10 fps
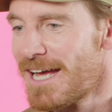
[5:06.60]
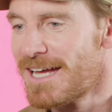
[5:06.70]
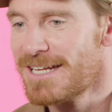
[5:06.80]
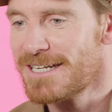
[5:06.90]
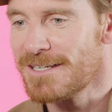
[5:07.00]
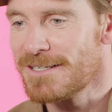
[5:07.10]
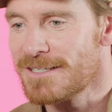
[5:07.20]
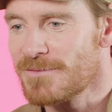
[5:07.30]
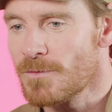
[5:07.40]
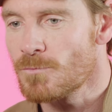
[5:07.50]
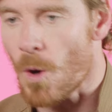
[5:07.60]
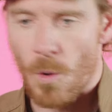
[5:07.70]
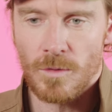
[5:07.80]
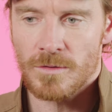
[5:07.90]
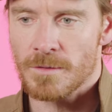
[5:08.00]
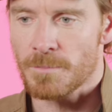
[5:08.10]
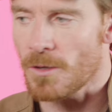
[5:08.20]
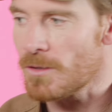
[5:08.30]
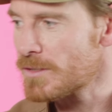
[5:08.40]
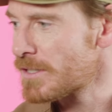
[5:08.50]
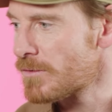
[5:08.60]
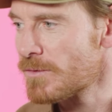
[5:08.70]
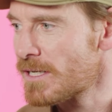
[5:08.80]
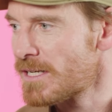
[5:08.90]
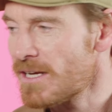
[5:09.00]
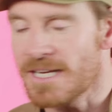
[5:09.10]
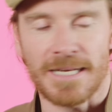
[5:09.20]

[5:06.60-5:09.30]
and the ball, you know, it got